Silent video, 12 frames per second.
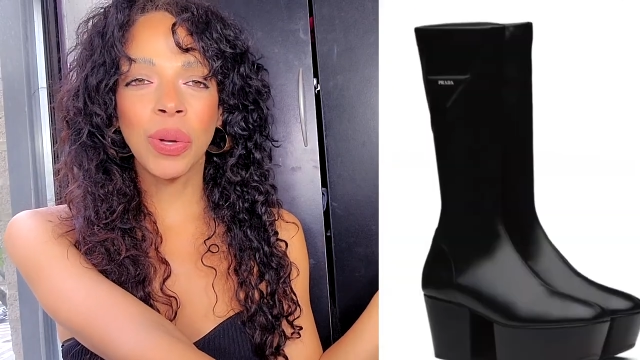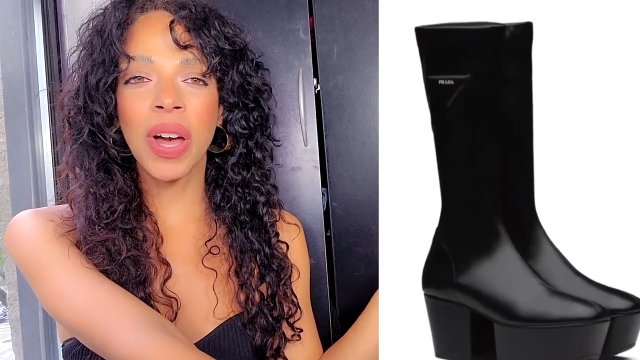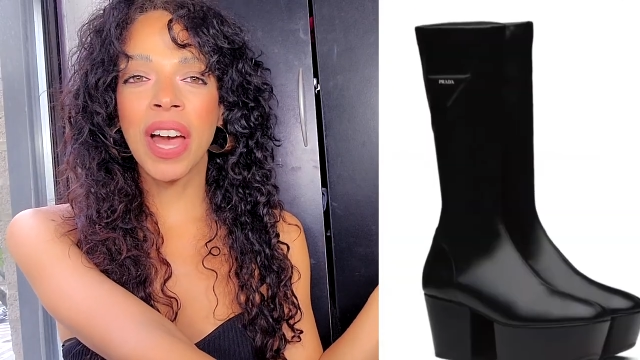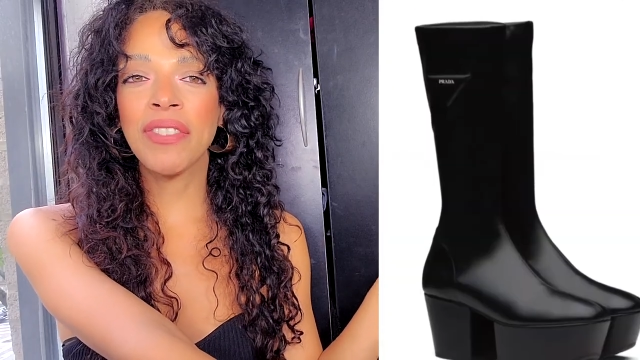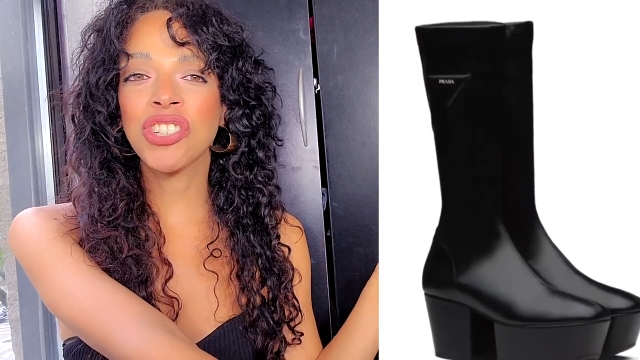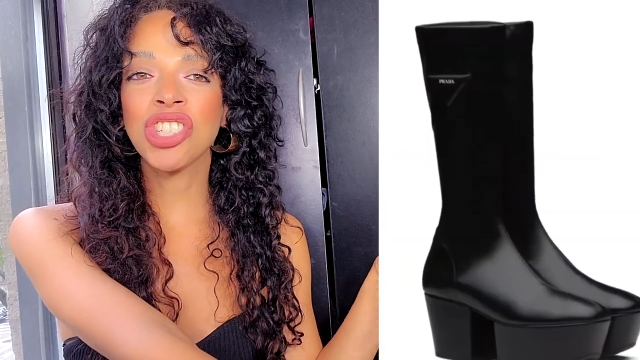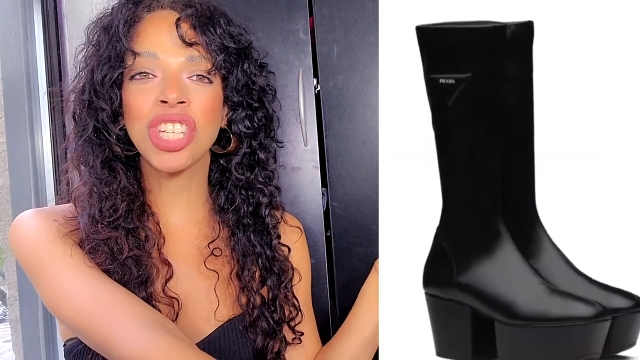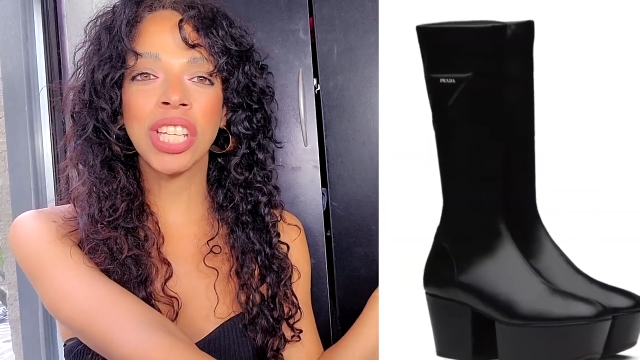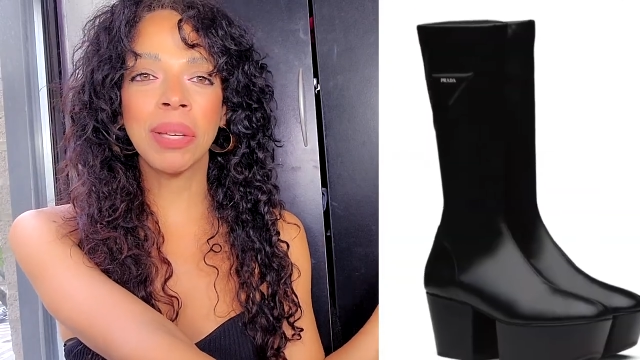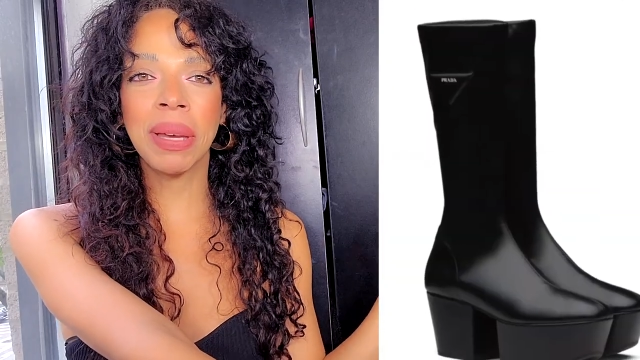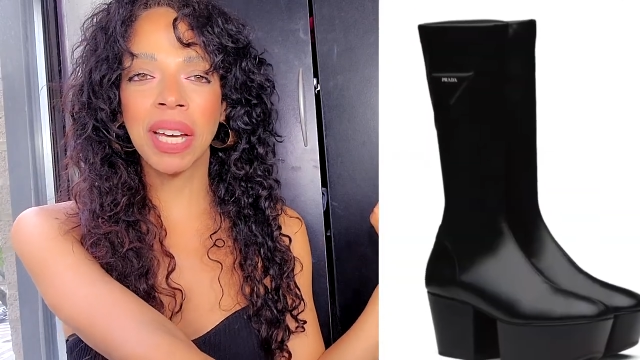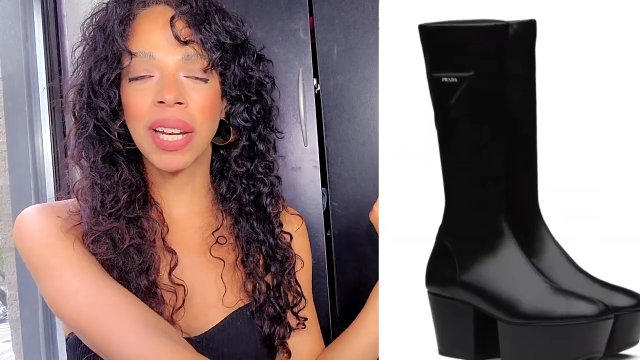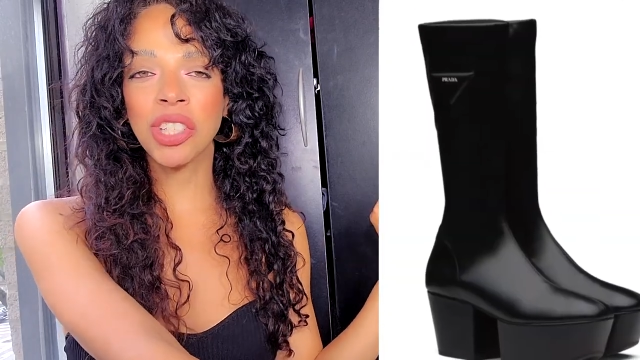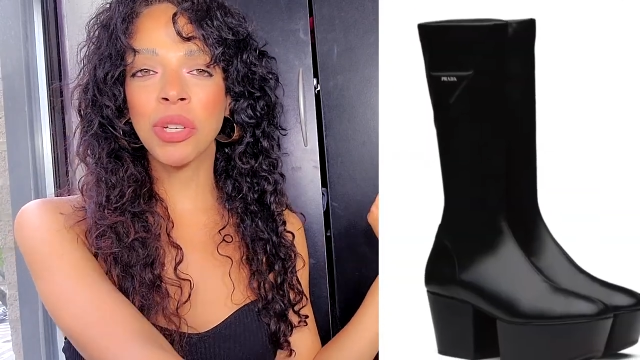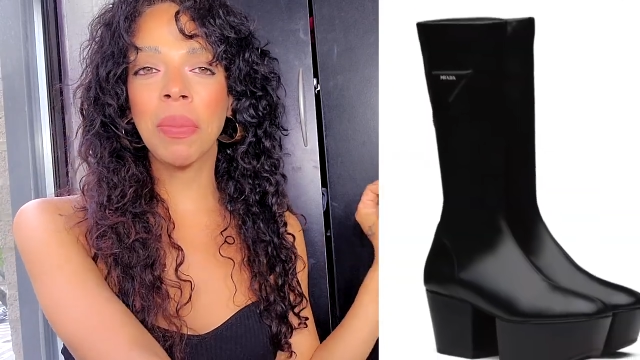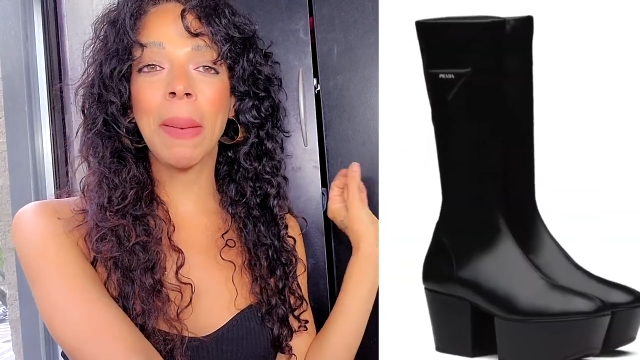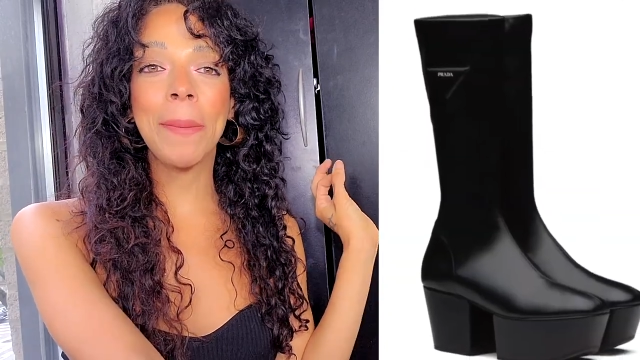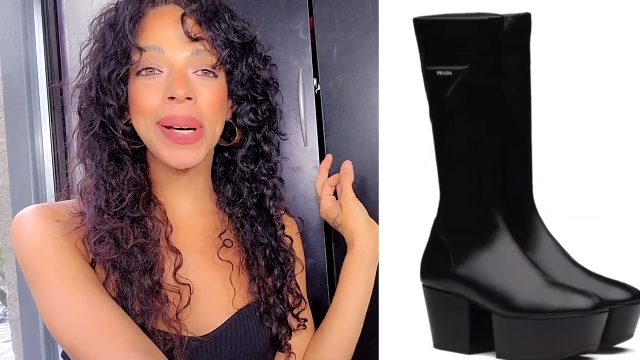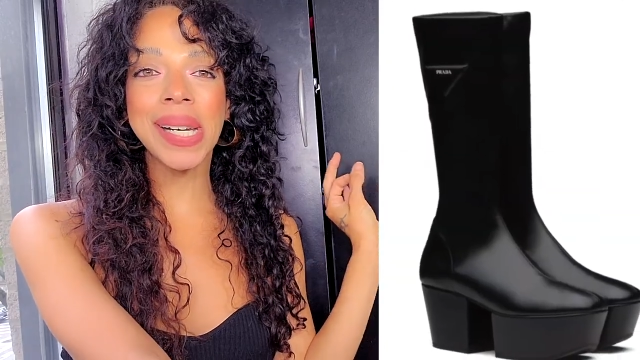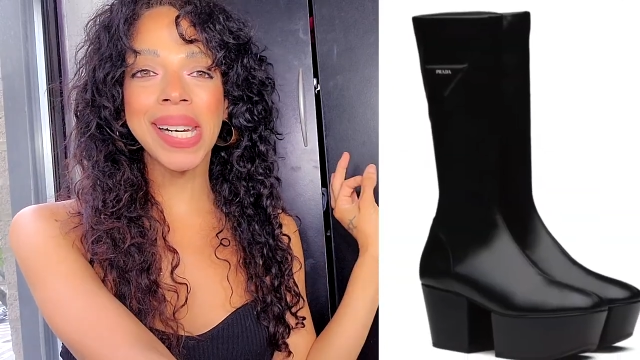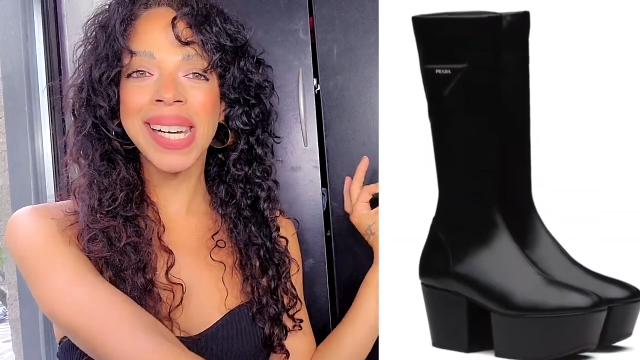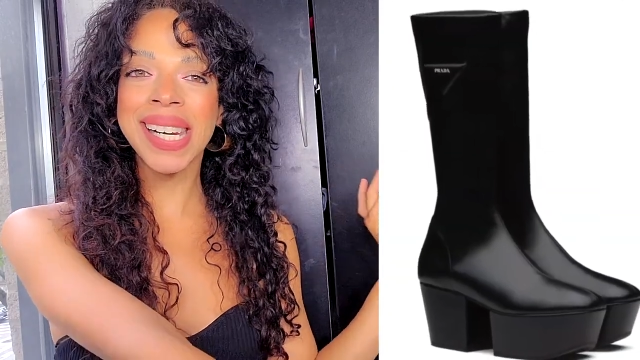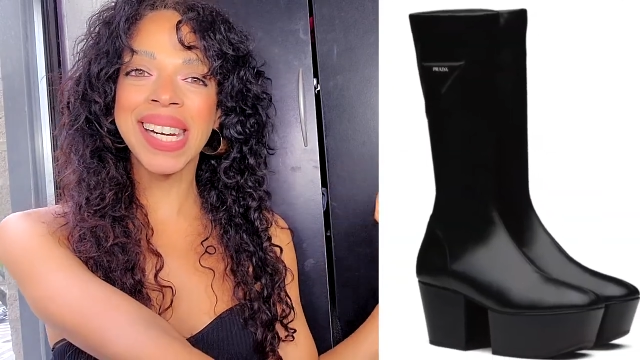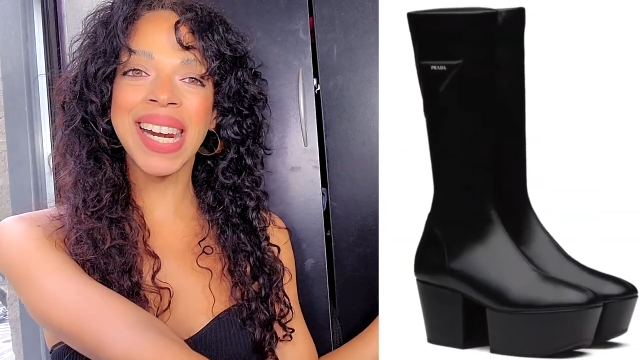have shit in my collection by
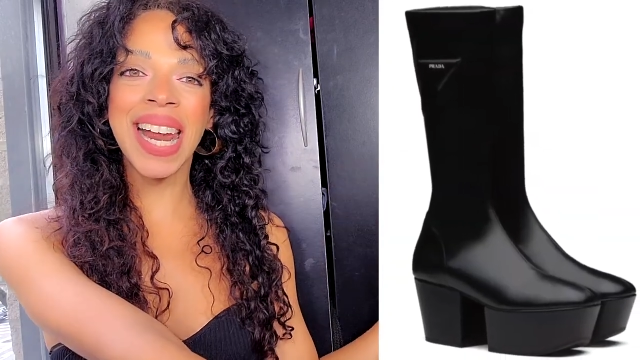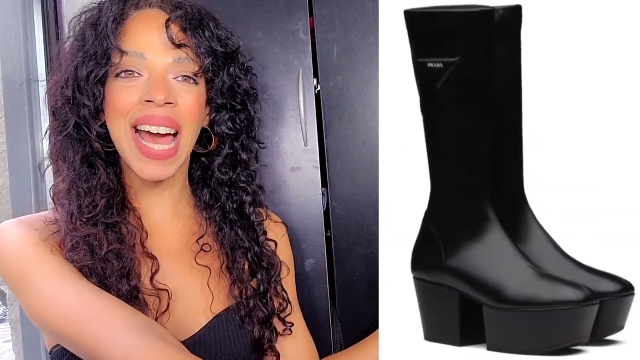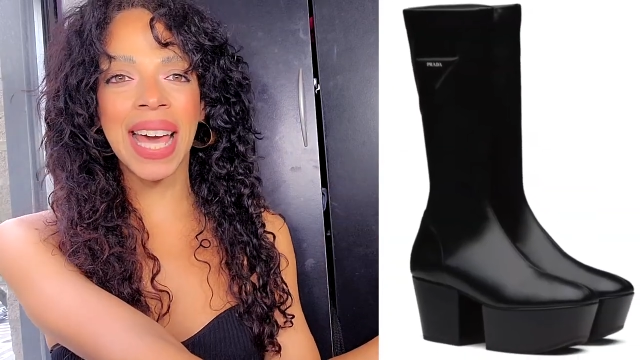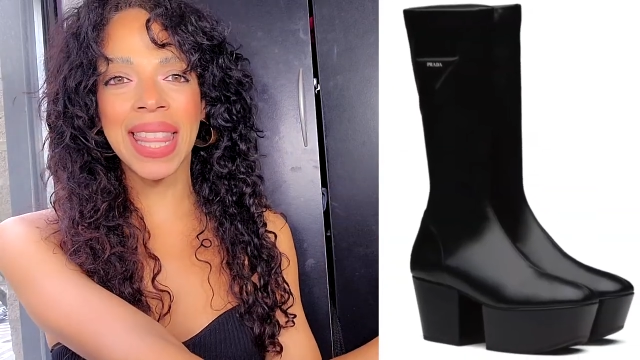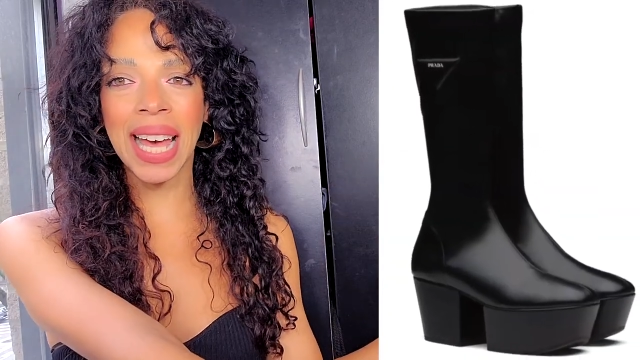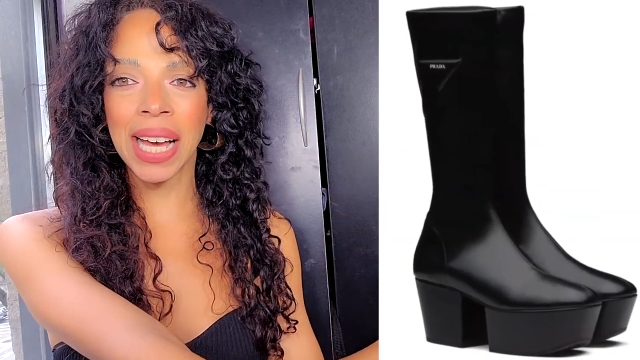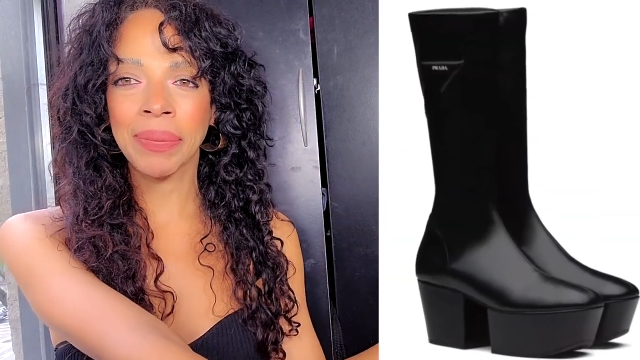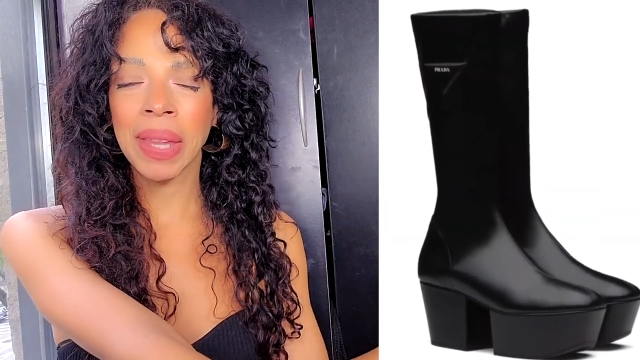Prada.